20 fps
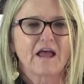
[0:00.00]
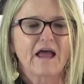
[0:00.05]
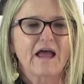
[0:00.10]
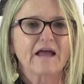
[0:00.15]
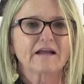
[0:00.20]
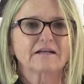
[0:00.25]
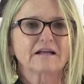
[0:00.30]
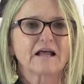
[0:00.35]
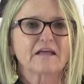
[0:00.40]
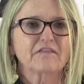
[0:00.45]

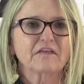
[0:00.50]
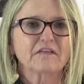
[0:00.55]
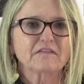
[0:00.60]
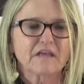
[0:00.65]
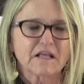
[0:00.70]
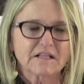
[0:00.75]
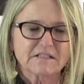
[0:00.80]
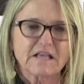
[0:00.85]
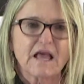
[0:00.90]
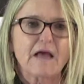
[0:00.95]
And I think
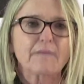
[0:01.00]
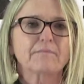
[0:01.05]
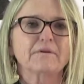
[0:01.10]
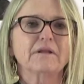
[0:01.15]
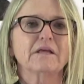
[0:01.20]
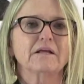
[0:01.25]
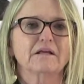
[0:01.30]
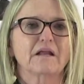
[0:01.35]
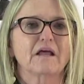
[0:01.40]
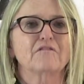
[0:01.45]
that's
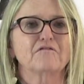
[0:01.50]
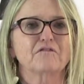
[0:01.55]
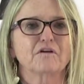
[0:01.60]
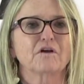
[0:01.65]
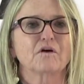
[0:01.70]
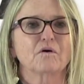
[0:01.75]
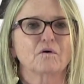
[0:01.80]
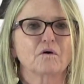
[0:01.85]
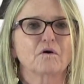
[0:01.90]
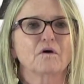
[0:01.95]
happening in
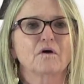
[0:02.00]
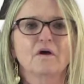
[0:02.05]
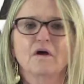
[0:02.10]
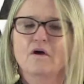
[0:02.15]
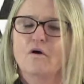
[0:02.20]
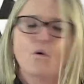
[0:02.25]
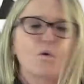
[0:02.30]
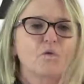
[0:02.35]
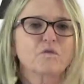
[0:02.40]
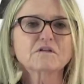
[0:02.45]
Africa
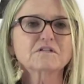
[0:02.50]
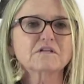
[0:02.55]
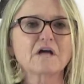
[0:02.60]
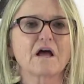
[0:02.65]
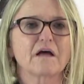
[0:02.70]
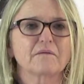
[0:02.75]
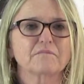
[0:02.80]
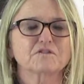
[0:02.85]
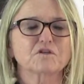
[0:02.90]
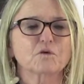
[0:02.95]
all the
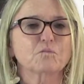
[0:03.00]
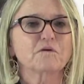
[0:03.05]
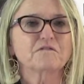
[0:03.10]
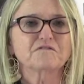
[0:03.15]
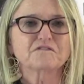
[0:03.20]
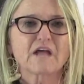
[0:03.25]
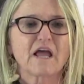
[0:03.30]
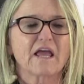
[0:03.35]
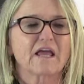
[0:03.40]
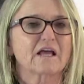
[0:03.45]
time. So
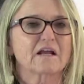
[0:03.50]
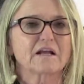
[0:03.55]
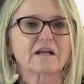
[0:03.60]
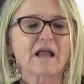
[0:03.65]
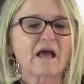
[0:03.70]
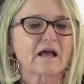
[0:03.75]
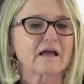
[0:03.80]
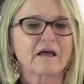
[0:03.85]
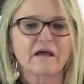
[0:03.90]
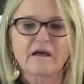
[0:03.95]
we've taken,
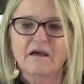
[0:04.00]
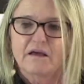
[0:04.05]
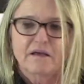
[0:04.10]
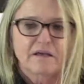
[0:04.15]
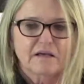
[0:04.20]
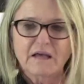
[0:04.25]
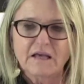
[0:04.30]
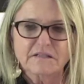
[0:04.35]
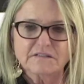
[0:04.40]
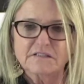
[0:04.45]
like,
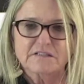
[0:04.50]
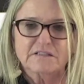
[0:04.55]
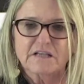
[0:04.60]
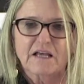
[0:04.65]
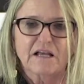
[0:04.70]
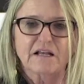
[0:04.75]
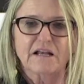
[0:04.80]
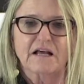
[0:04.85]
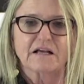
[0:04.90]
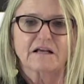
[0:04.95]
as I
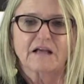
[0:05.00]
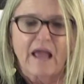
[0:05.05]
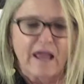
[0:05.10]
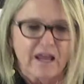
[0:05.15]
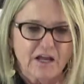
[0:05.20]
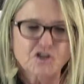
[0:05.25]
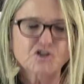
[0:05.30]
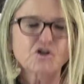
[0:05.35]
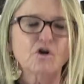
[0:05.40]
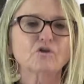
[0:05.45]
say, like
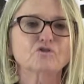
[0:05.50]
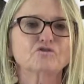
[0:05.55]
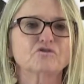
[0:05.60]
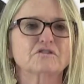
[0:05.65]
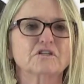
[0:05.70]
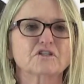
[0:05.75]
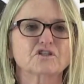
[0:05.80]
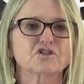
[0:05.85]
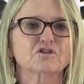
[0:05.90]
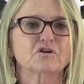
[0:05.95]
age-old
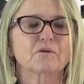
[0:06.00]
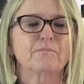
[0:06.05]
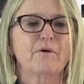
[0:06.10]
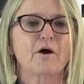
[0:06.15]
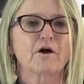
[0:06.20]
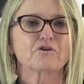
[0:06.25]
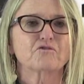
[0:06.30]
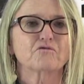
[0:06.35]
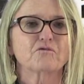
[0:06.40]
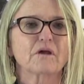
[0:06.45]
traditional
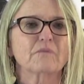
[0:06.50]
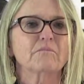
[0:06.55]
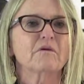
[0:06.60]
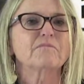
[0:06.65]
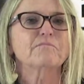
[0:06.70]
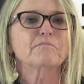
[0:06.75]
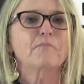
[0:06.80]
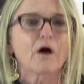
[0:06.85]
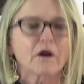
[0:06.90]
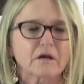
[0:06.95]
pottery, and
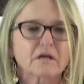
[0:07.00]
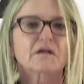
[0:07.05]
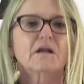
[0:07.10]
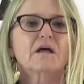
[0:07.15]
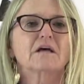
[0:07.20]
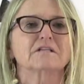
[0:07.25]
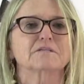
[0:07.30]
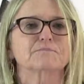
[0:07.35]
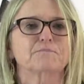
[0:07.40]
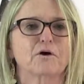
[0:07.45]
we've
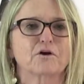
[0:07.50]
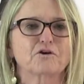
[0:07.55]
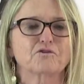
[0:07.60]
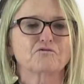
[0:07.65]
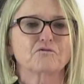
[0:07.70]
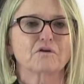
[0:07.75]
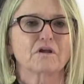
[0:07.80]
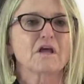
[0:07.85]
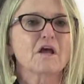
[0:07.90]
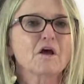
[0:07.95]
modernized
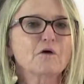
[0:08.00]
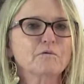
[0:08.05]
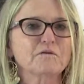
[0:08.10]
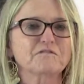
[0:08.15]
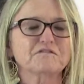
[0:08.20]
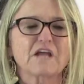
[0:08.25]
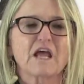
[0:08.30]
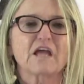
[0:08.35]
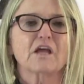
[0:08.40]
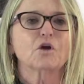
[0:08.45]
pottery.
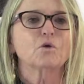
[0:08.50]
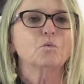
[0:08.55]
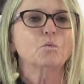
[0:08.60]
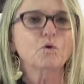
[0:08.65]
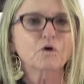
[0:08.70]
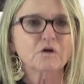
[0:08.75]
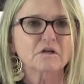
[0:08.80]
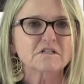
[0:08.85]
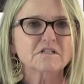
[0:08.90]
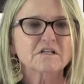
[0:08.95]
We've taken
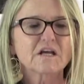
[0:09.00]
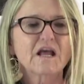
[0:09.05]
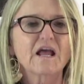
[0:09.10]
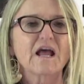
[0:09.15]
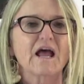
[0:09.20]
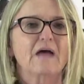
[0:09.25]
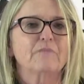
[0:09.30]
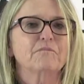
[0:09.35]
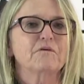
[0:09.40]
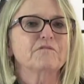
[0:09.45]
wood
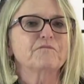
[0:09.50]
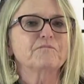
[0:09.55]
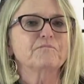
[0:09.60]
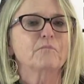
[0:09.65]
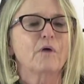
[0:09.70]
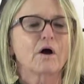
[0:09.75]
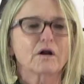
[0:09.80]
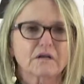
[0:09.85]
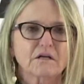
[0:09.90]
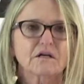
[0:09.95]
and we've
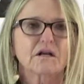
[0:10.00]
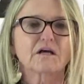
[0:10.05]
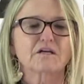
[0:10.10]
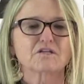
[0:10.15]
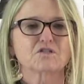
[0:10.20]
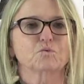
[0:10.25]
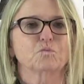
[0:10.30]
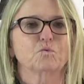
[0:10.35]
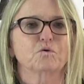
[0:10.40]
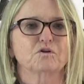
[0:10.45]

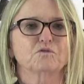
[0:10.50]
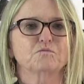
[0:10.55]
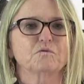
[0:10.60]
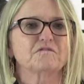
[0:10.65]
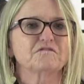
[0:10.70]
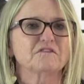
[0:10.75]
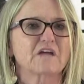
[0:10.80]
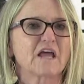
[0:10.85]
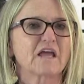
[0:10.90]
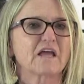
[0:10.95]
modernized wood.
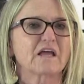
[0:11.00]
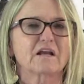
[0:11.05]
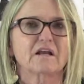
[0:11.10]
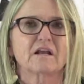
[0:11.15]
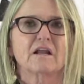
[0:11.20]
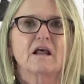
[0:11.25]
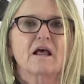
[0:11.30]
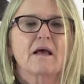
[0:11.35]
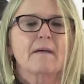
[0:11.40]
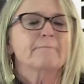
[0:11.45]
We've taken
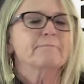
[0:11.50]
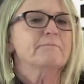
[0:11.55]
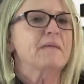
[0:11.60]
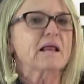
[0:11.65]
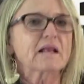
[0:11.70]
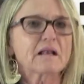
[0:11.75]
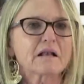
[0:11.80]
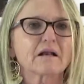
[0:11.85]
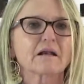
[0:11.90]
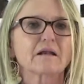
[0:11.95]

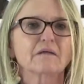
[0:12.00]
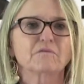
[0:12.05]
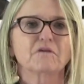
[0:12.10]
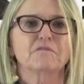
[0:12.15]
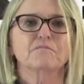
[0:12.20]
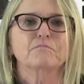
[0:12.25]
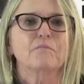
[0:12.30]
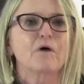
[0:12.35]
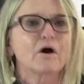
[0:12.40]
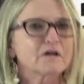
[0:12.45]
metal and
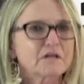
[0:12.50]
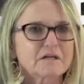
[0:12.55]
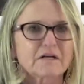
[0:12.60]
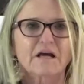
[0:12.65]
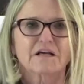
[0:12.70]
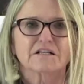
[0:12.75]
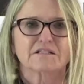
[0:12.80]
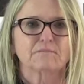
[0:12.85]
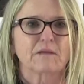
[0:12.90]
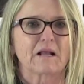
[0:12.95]
we've
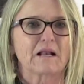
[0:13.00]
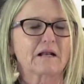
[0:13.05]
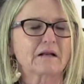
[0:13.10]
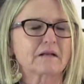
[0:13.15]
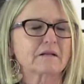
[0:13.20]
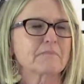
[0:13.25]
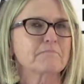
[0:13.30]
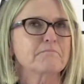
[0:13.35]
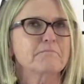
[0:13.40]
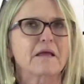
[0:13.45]
modernized metal.
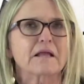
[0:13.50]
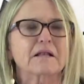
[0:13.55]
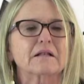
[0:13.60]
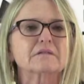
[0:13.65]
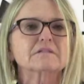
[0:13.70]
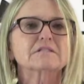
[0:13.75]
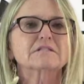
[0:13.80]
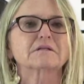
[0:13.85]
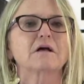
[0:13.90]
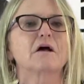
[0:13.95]
The
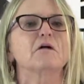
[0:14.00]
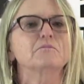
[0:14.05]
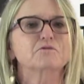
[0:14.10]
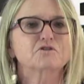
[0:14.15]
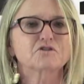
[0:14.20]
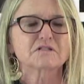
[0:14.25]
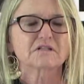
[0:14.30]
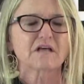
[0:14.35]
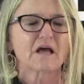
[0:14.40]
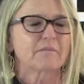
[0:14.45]
metal
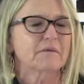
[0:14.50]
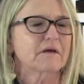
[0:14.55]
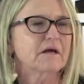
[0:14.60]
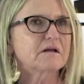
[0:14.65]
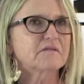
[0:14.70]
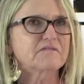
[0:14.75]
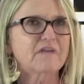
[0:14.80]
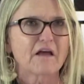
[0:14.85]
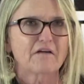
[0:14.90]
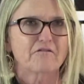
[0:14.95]
sculptures coming out
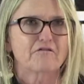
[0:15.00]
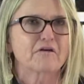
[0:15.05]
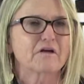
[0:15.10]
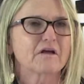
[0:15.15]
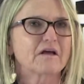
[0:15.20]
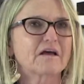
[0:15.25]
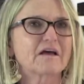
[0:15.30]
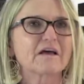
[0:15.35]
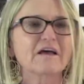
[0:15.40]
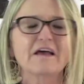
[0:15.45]
of
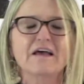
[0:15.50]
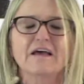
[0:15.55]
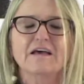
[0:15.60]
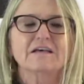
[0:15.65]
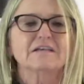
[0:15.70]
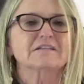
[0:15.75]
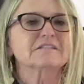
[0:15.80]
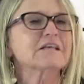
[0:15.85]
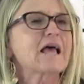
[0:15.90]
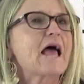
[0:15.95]
Africa
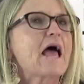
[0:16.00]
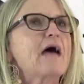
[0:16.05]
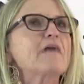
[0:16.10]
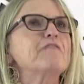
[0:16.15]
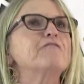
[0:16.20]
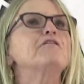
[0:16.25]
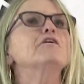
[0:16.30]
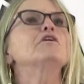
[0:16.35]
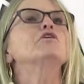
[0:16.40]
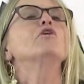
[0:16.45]
is
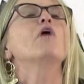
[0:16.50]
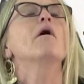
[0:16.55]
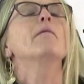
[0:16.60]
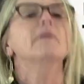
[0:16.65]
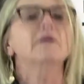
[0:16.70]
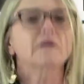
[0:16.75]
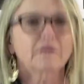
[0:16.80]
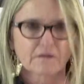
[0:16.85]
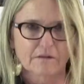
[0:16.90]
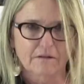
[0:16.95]

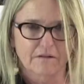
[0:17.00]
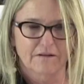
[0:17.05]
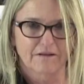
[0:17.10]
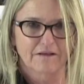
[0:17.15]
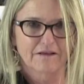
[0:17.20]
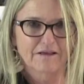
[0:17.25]
phenomenal.